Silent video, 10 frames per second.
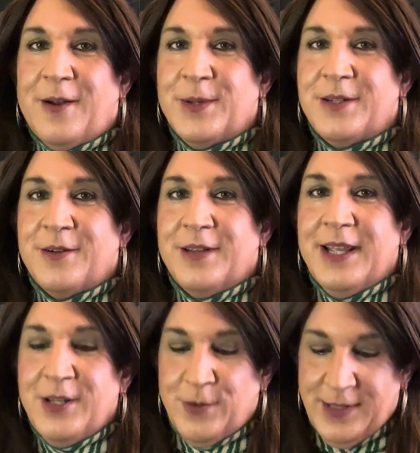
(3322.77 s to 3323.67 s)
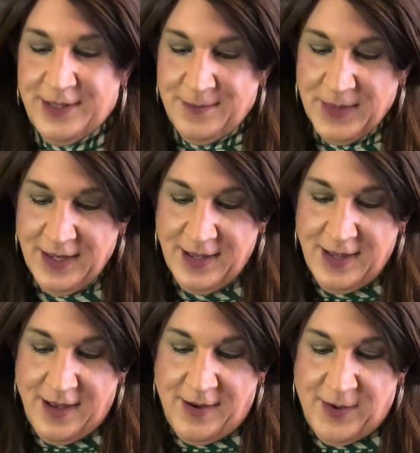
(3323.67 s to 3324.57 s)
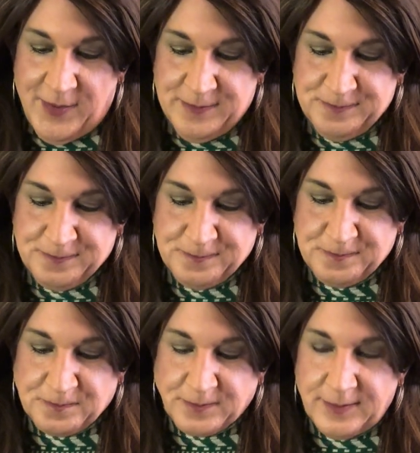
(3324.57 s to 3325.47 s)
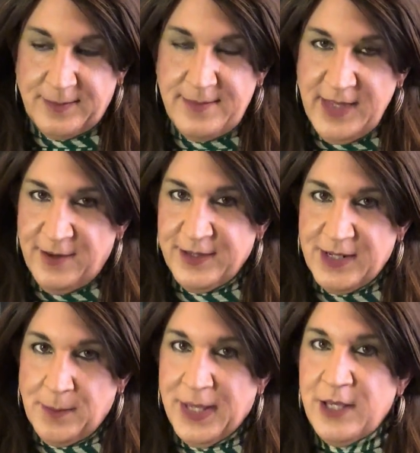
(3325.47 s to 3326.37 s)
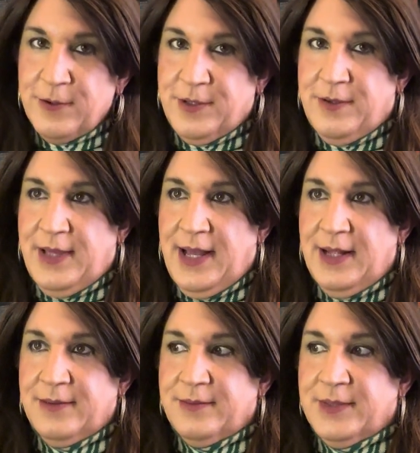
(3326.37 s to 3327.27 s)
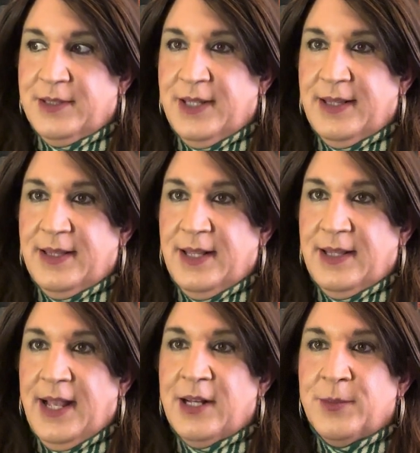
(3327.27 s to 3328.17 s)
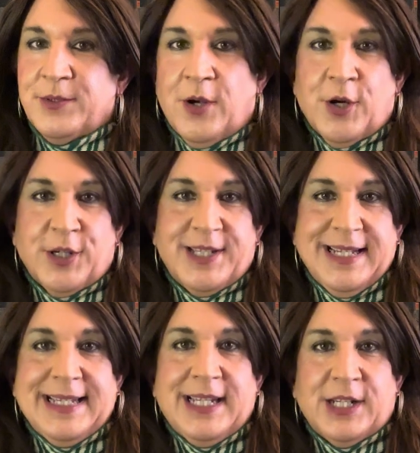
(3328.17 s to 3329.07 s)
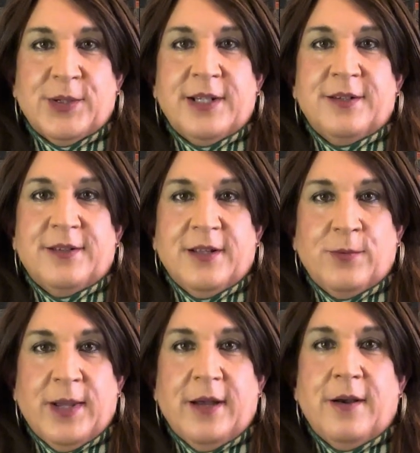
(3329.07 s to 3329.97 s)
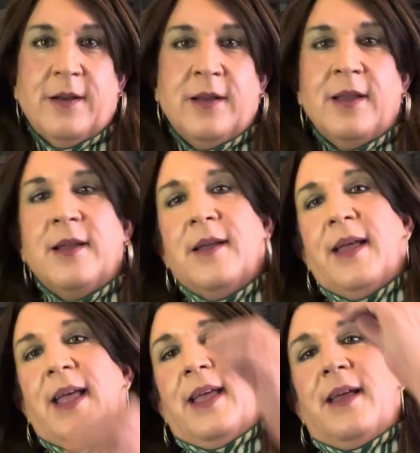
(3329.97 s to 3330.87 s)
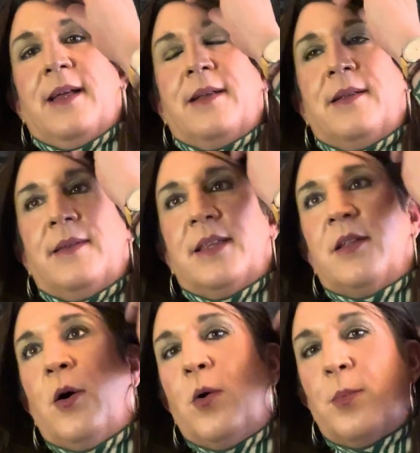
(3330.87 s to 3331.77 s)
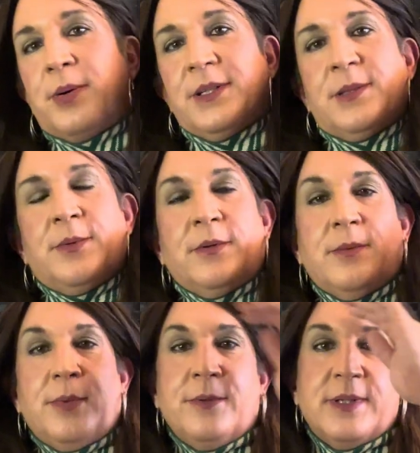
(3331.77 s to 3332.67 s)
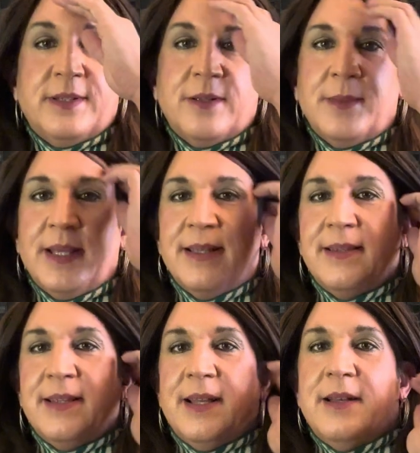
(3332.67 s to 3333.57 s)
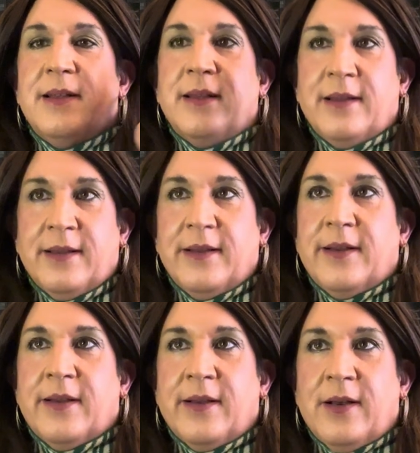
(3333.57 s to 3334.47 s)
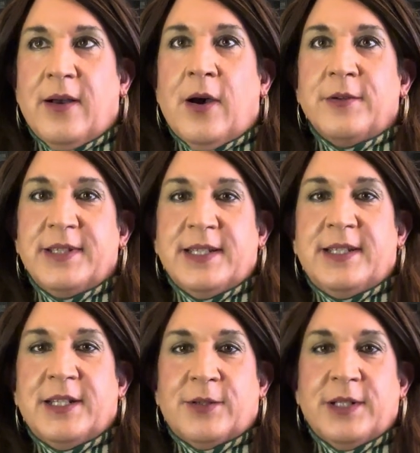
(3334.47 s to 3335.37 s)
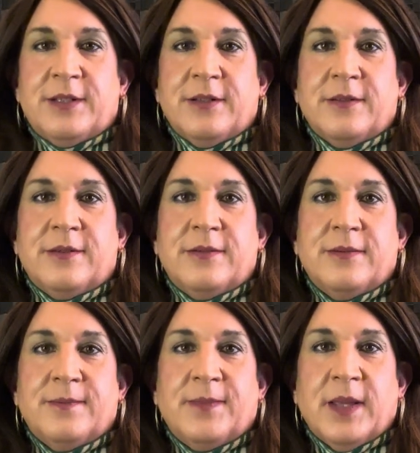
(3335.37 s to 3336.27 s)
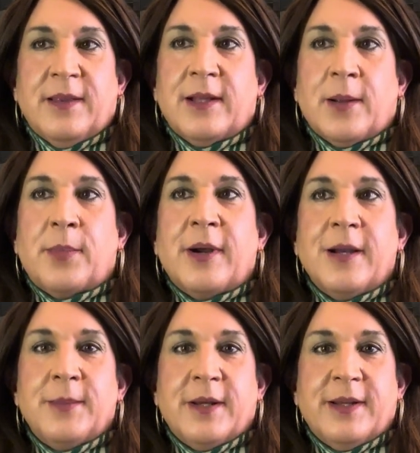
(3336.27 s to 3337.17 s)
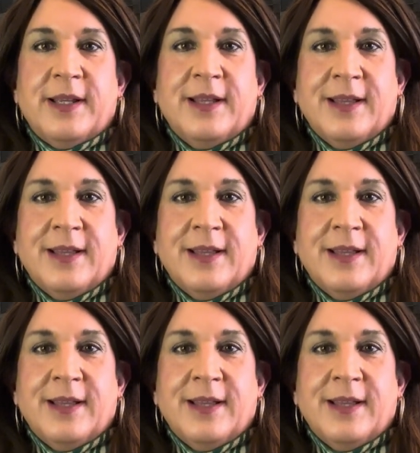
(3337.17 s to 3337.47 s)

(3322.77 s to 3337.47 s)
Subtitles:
returned to Hinduism, there is an appeal to that animals are sentient creatures as well. And the whole principle in Buddhism is that all sentient creatures, that a primary